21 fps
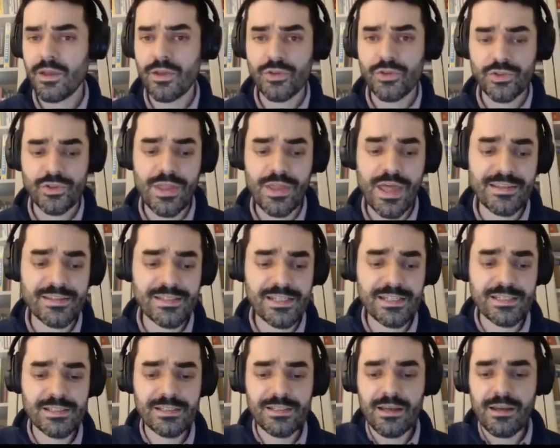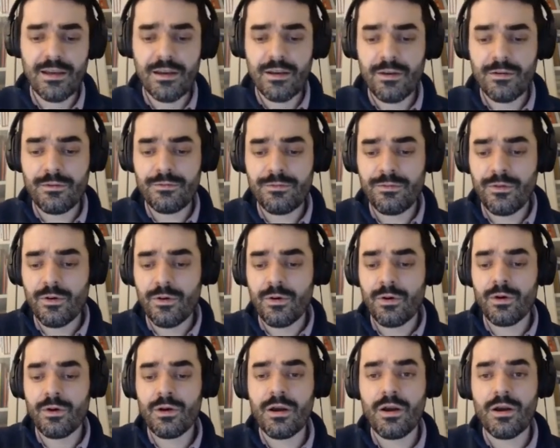So that's it
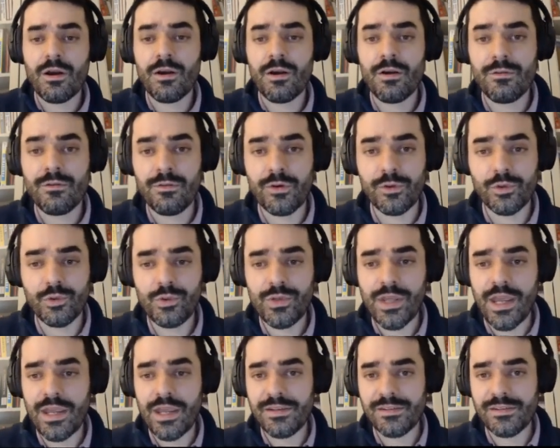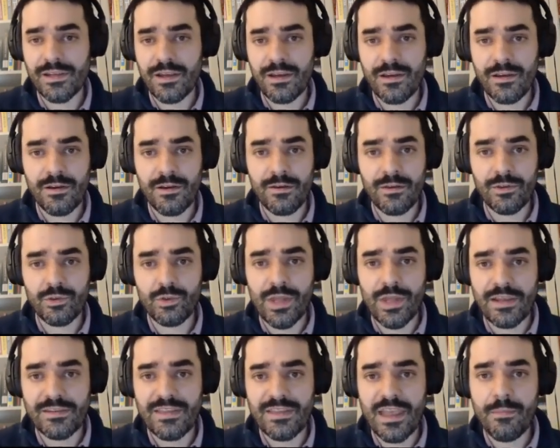for today's
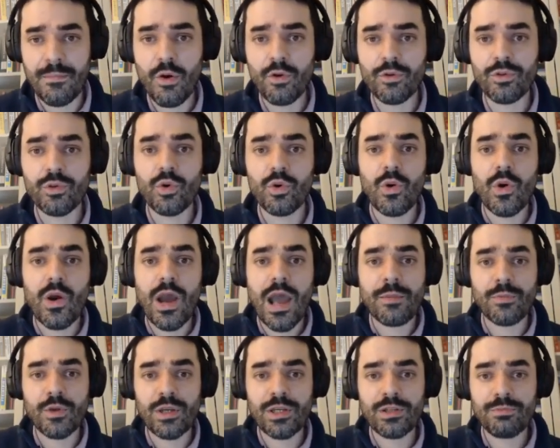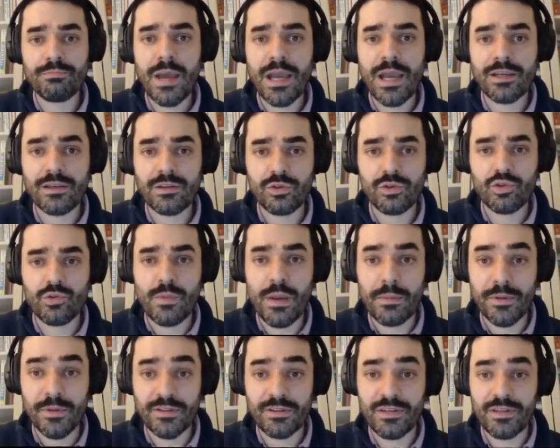demo. Now I'm going back to my
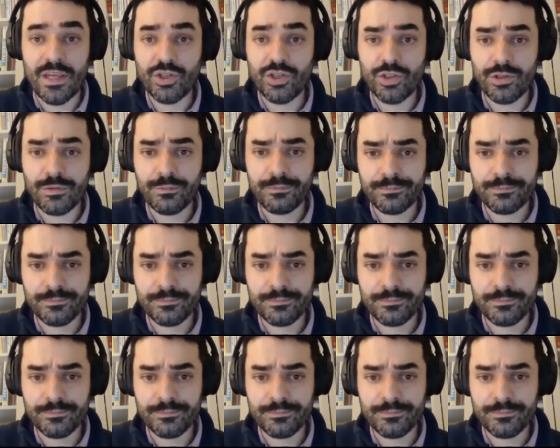presentation.